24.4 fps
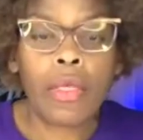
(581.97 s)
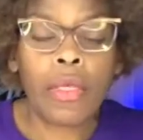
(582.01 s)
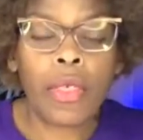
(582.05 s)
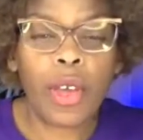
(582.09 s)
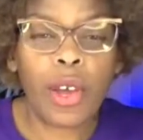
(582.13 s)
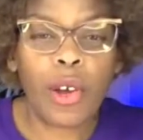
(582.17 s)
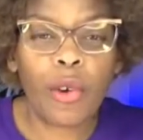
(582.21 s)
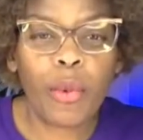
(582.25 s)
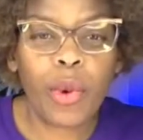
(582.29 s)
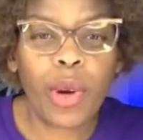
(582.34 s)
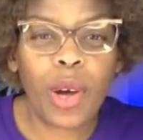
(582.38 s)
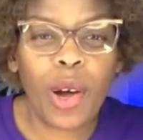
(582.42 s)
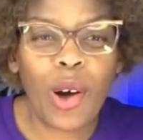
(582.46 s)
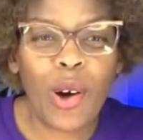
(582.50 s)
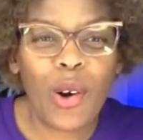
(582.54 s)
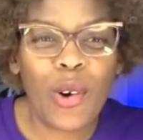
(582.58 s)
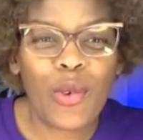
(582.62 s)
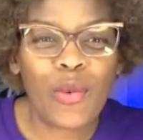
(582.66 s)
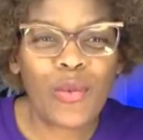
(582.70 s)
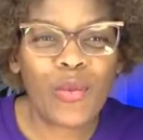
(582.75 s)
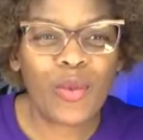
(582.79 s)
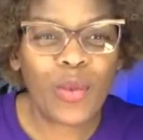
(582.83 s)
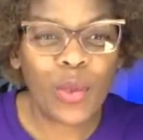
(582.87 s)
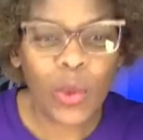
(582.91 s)
There we
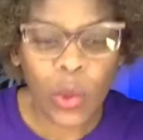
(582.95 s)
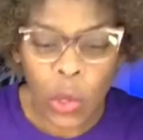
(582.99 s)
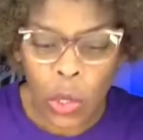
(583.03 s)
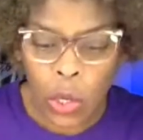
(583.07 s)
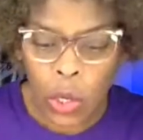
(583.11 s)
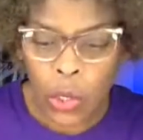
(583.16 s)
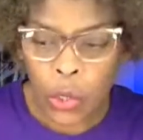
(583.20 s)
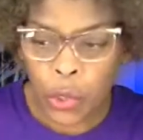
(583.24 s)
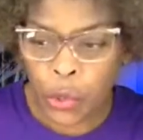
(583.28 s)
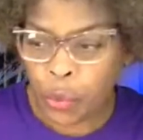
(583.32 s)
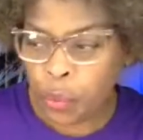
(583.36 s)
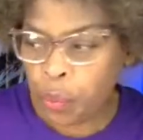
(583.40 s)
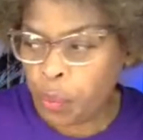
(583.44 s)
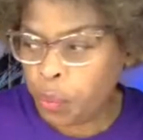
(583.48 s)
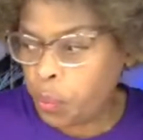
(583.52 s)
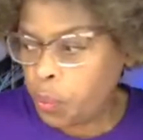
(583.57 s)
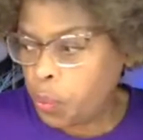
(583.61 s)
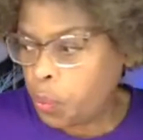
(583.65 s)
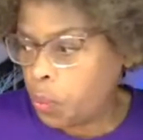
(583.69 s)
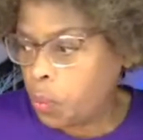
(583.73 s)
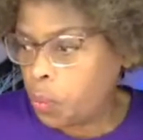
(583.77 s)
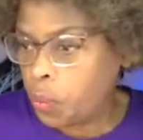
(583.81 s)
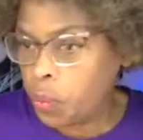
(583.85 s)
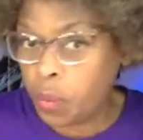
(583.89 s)
go.
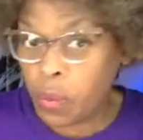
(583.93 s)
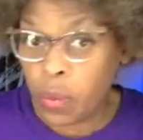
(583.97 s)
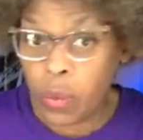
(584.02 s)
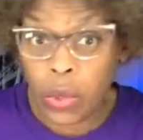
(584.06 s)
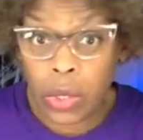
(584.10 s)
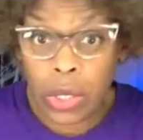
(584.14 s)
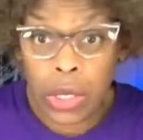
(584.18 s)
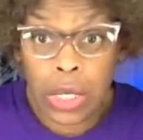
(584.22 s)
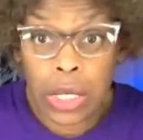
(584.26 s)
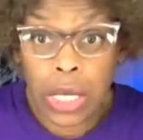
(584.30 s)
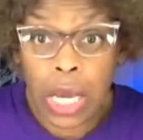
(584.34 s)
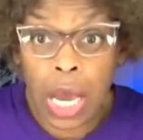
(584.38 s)
It's